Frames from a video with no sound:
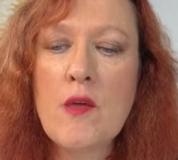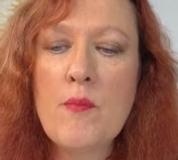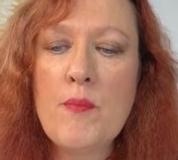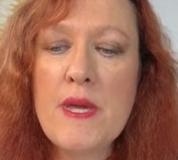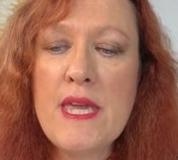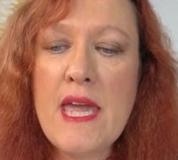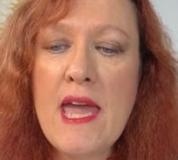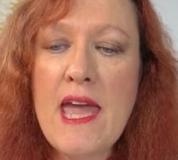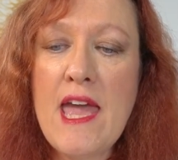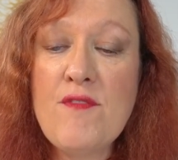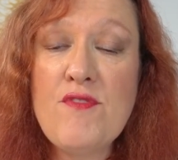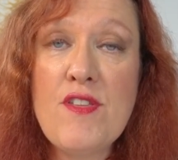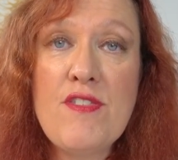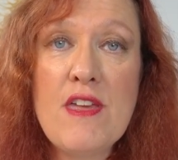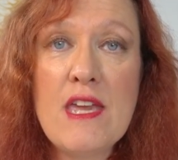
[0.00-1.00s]
But yet
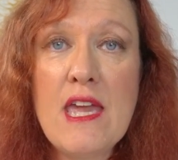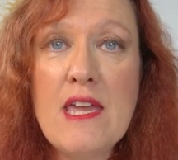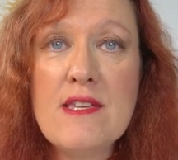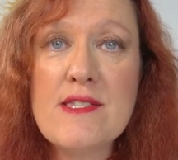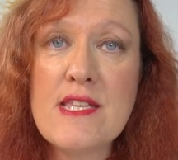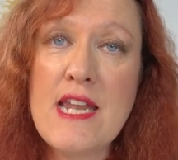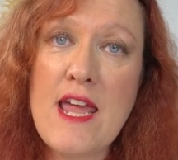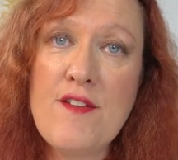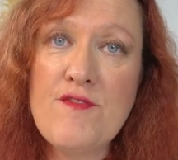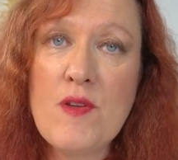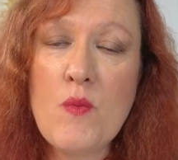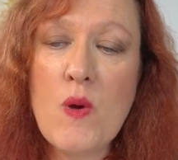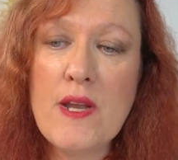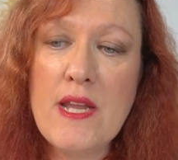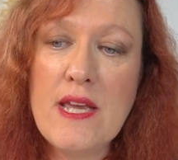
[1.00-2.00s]
everything is and
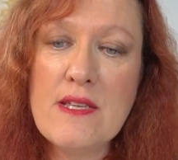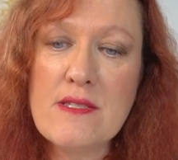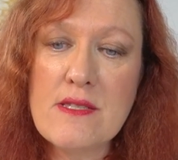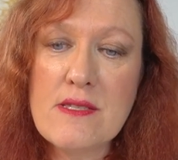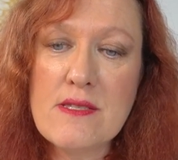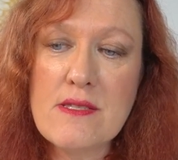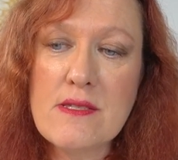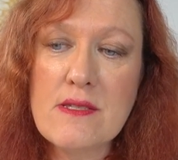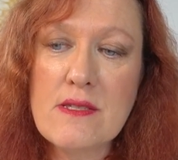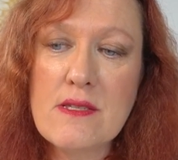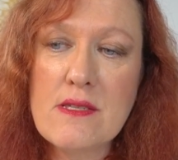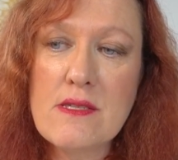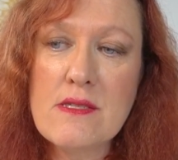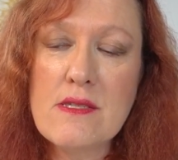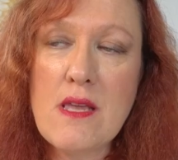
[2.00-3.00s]
everyone is.
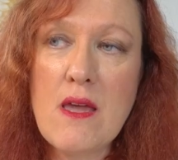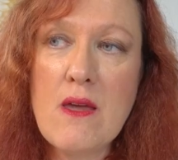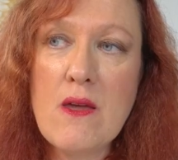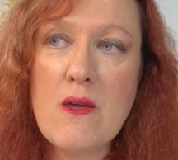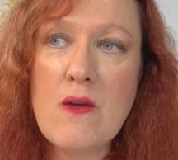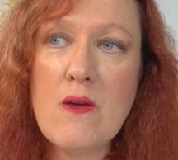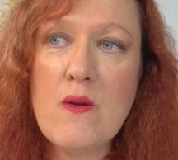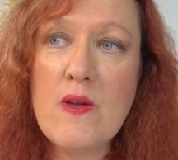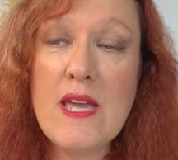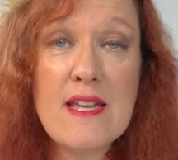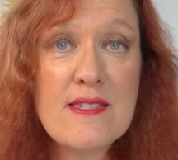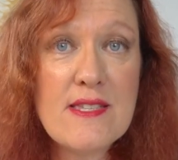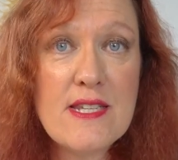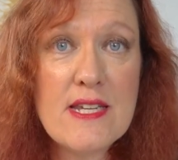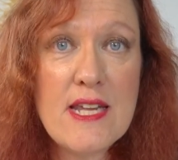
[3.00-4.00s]
So
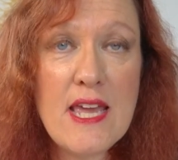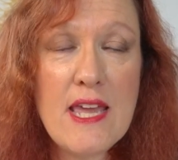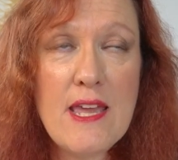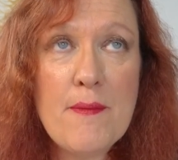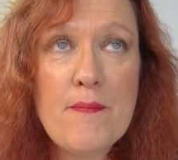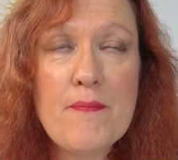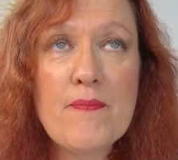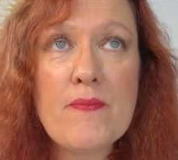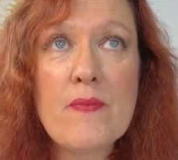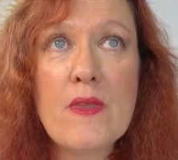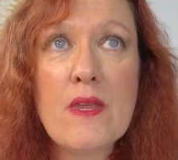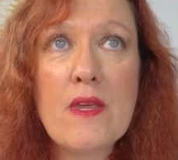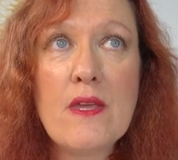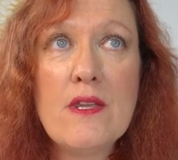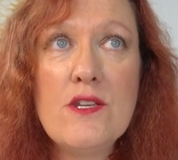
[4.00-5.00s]
yesterday,
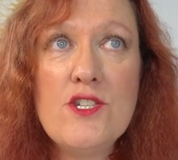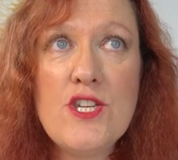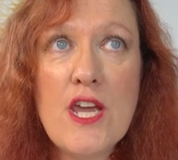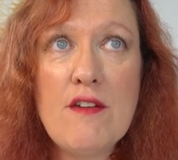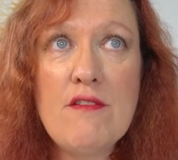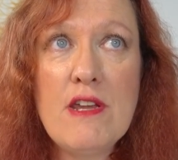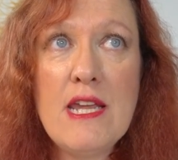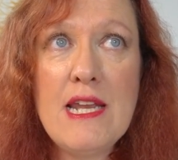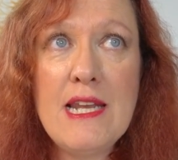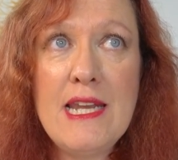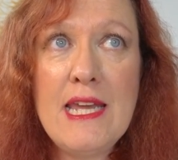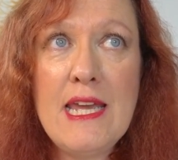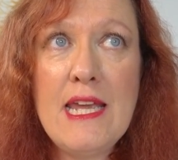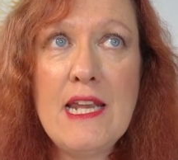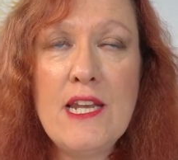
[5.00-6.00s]
Jerry
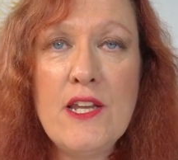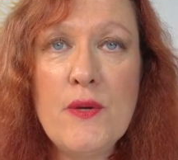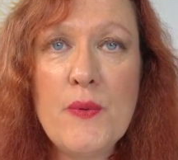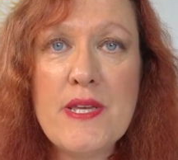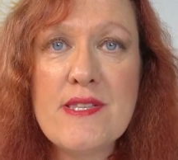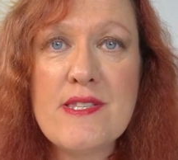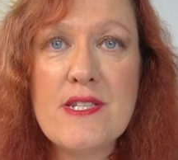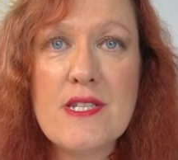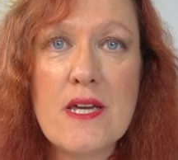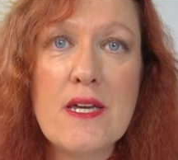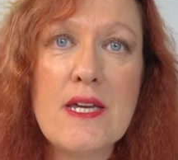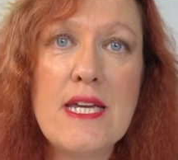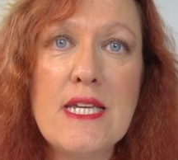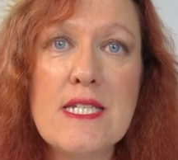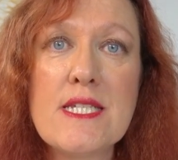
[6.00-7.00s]
Lee Lewis
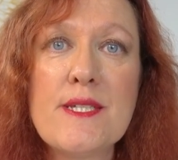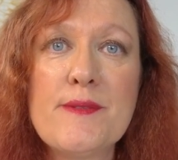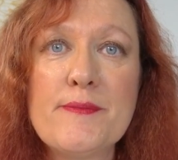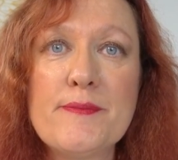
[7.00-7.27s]
died.